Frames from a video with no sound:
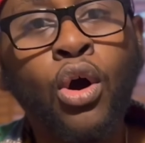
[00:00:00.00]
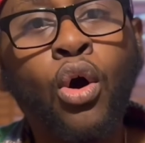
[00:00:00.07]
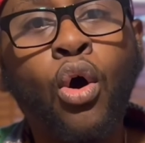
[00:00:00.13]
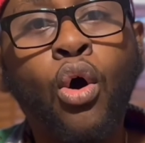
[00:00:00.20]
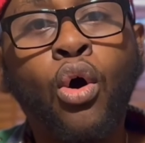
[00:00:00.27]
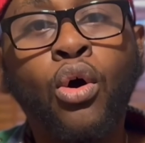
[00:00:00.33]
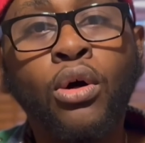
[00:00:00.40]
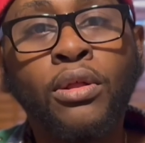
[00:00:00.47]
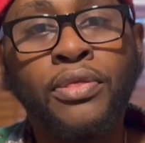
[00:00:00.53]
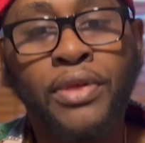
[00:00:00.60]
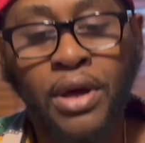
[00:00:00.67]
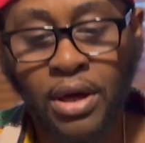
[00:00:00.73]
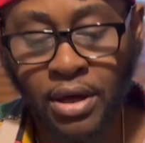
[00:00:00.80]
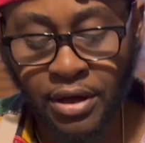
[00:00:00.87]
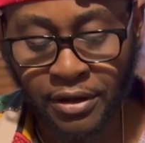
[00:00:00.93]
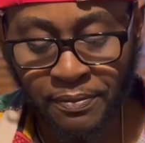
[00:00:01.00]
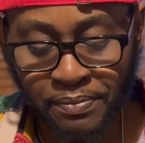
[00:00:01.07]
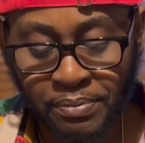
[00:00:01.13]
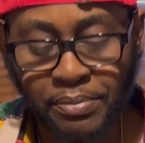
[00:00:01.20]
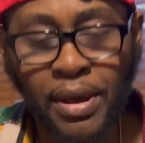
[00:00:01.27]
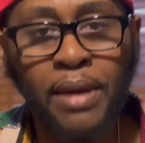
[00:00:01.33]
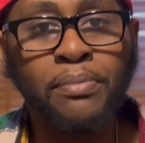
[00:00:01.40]
all the
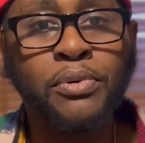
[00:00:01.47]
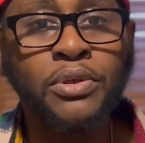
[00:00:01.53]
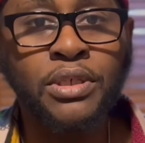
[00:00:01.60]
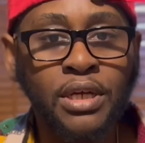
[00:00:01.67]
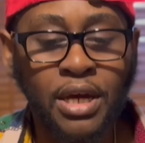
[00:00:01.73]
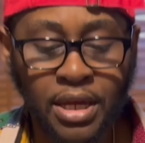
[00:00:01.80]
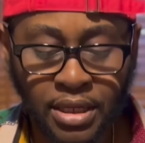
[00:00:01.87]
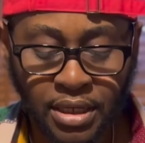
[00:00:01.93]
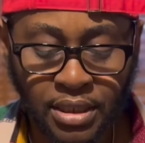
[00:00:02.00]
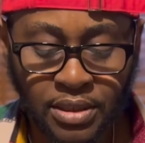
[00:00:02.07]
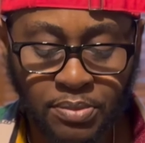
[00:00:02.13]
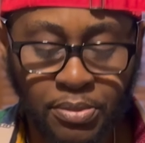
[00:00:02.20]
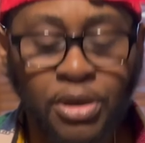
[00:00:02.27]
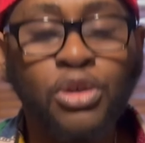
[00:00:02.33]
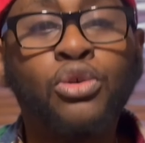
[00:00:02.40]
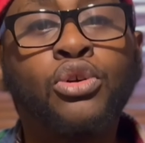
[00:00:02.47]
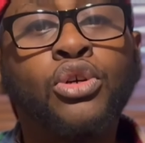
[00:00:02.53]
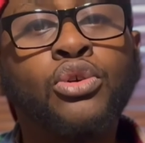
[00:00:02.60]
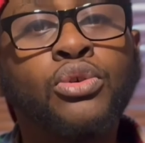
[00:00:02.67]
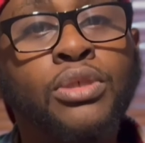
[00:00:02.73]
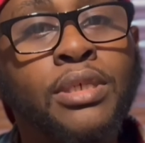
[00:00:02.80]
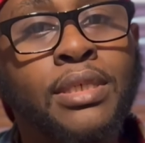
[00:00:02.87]
peppers and onions, but you could
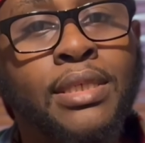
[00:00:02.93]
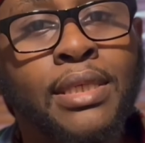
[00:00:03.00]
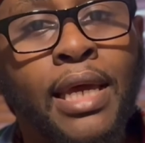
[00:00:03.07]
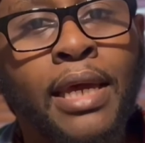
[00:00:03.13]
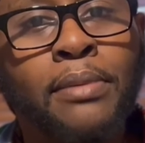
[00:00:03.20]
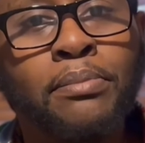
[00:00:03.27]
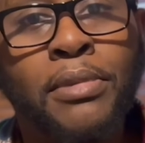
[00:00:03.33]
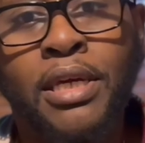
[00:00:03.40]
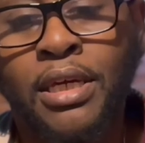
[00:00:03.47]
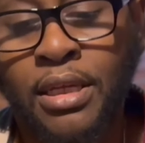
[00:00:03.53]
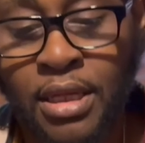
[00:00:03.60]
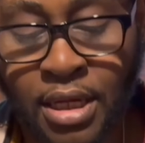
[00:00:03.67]
use the same meat